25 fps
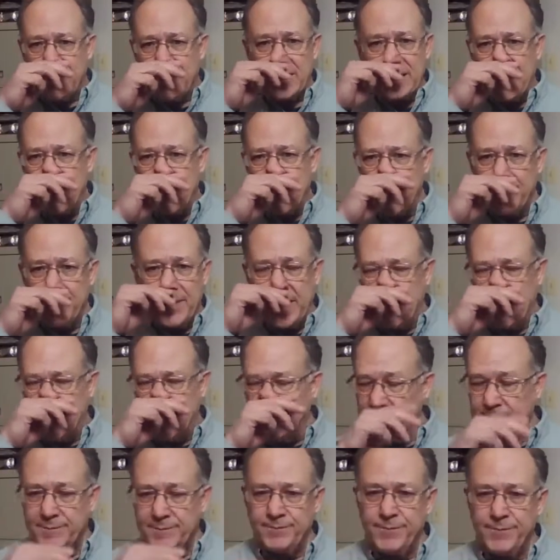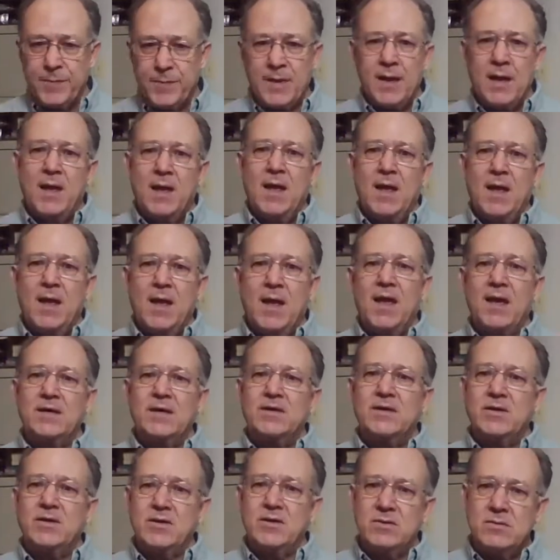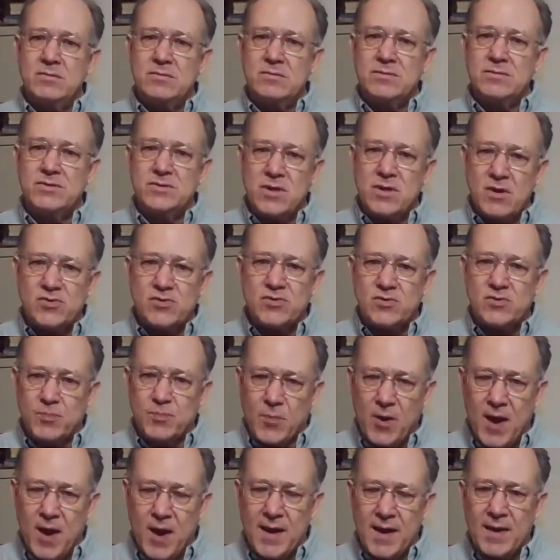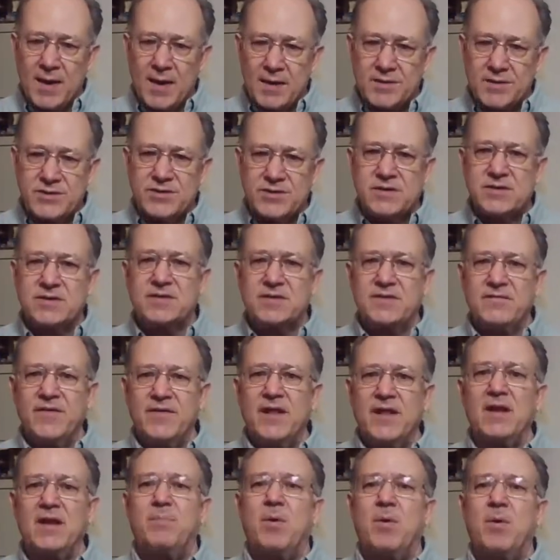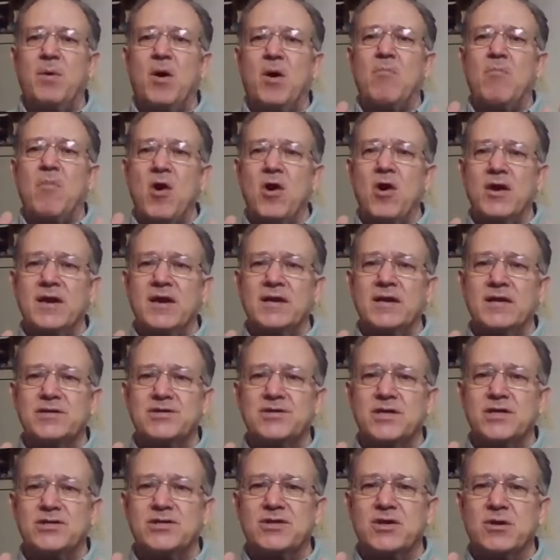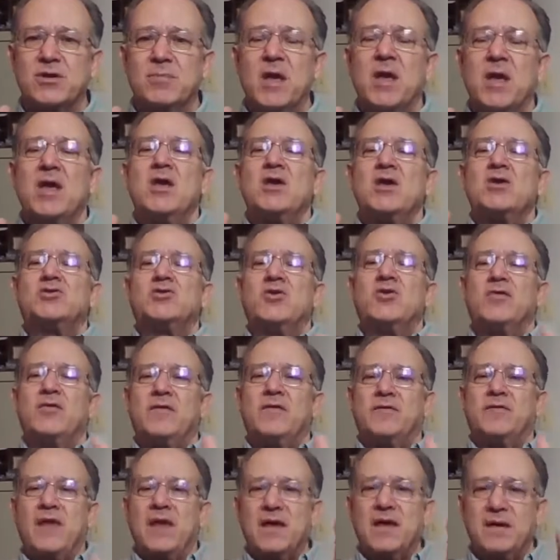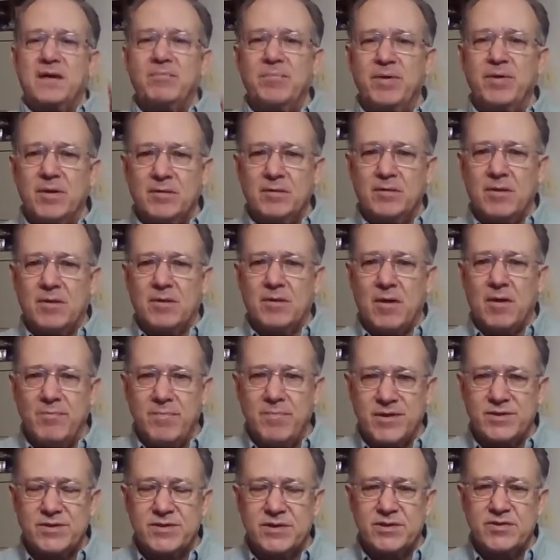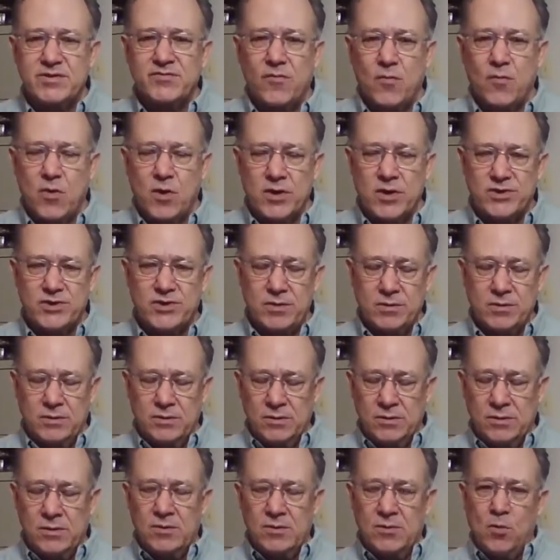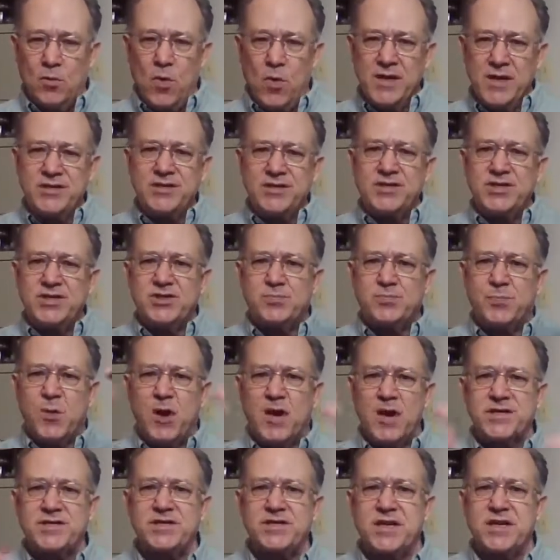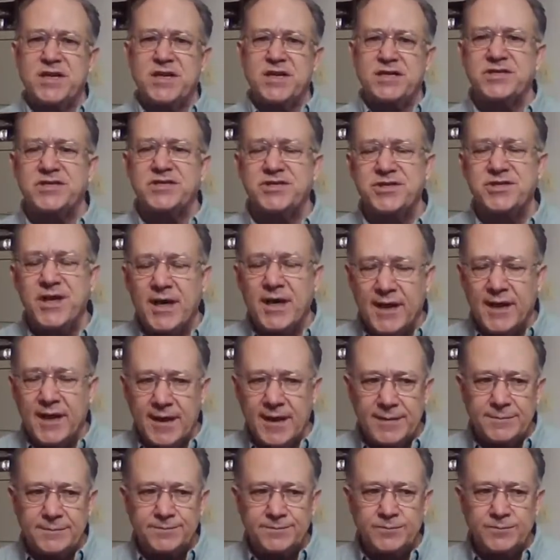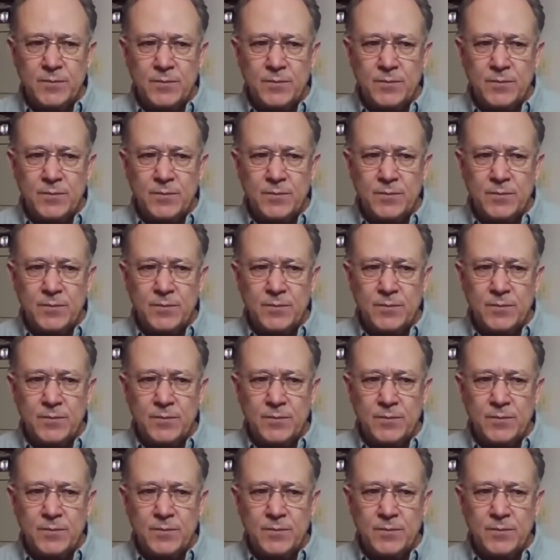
can come in and use those products to develop our marketing system so that they can build our business for us. Once this process is done,